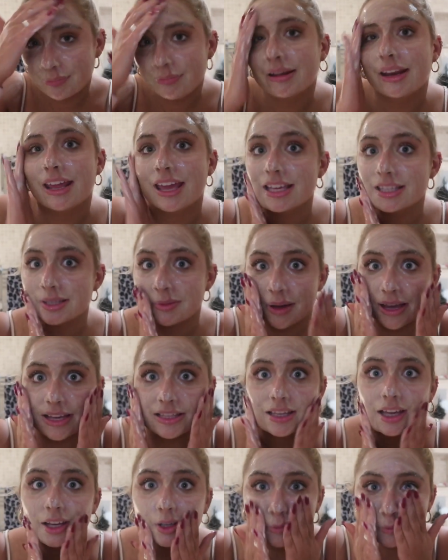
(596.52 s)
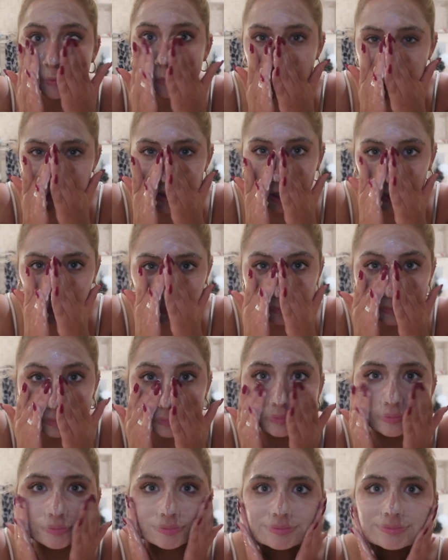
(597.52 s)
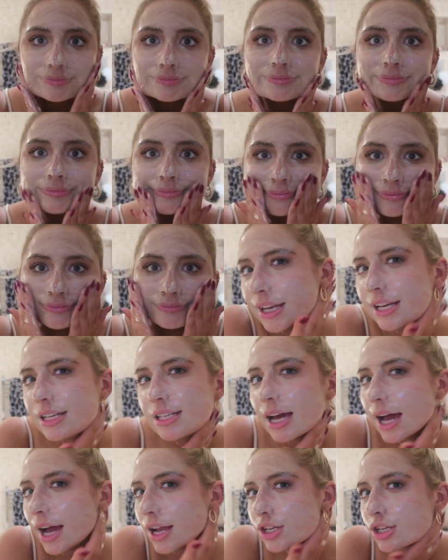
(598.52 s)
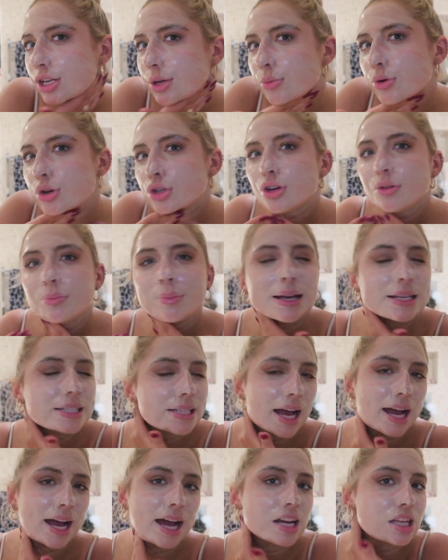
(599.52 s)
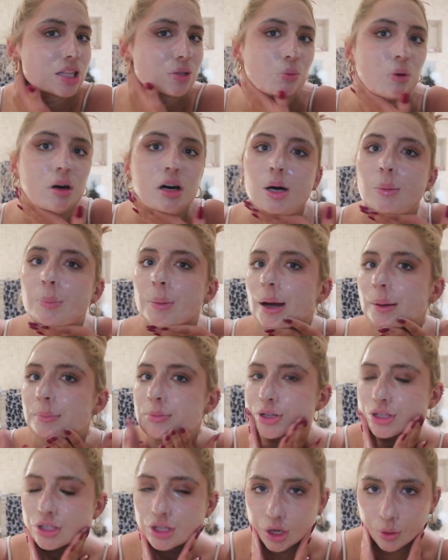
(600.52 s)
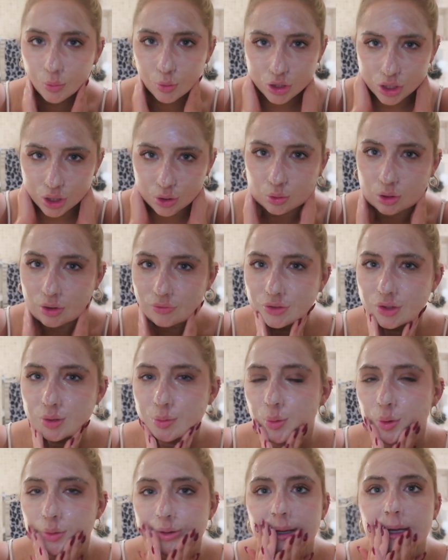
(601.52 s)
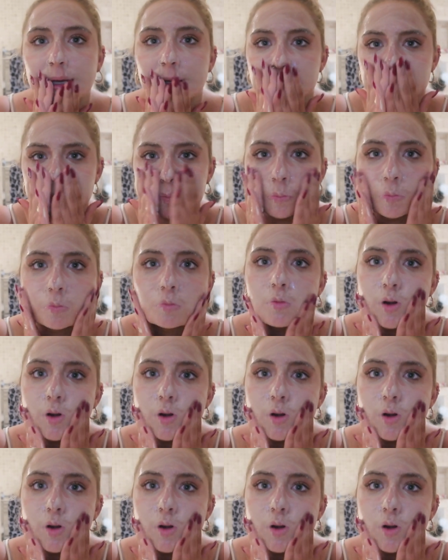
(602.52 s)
But it is amazing, so. I need to actually wash off my tan as well, but I'm just gonna wash it all off in the morning.